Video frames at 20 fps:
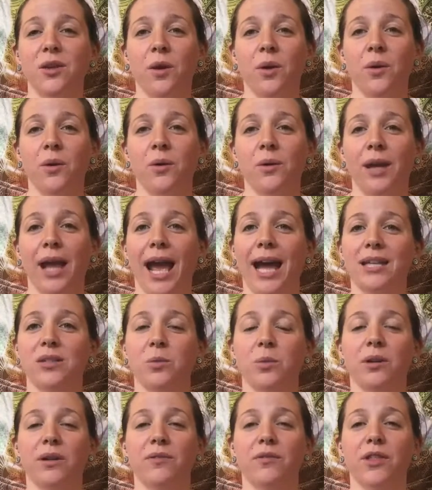known as
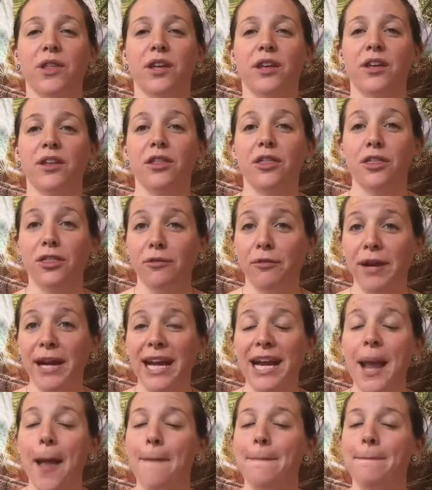one of the
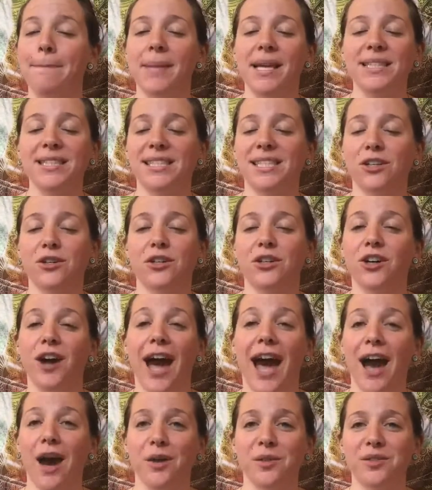3 mystical
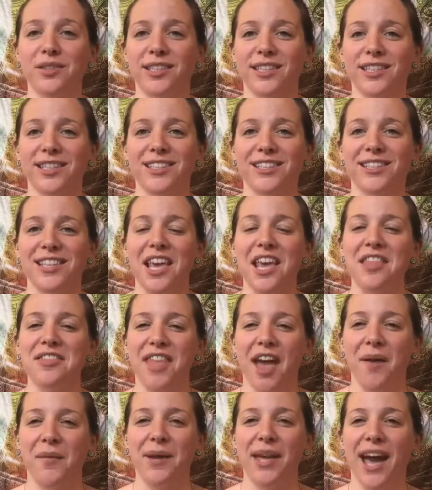houses
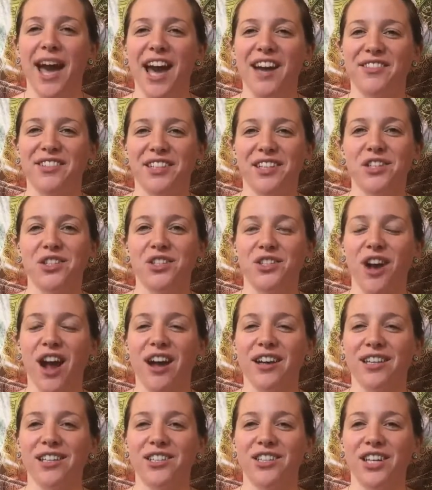that we have in
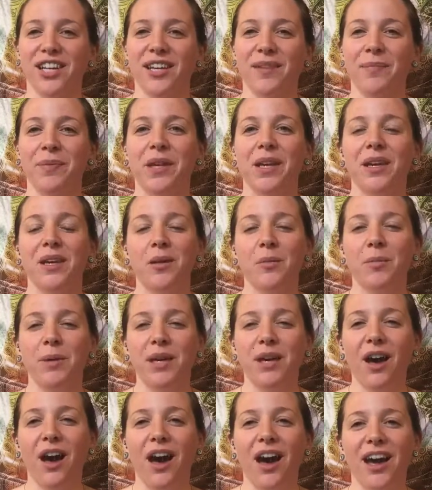astrology,
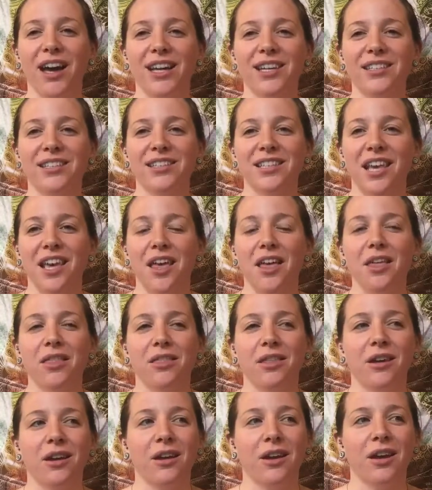because
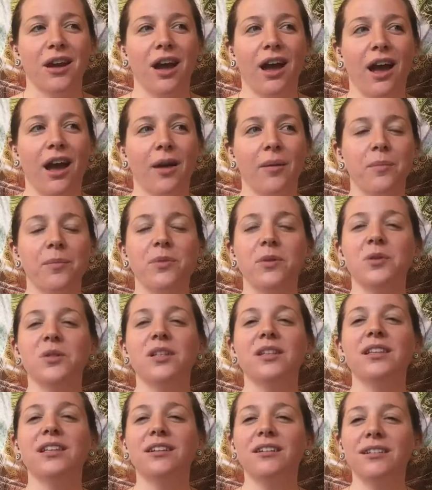there's
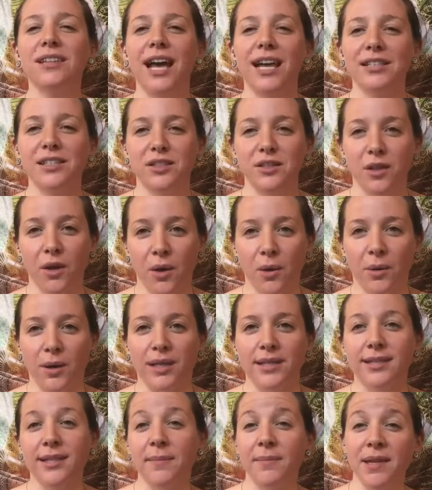a little less known.
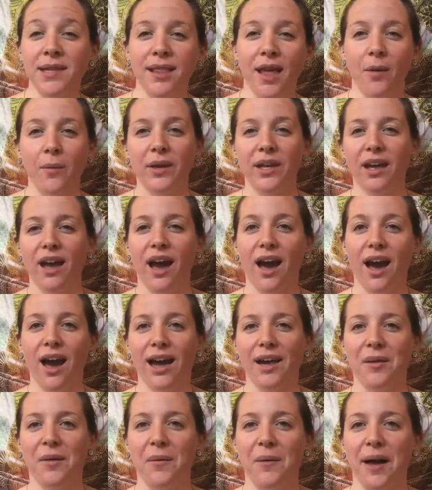It's something that we
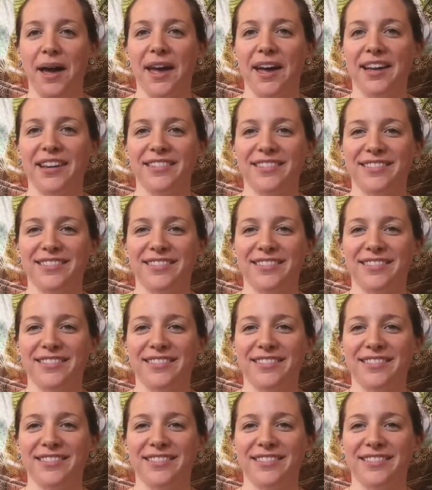hide away.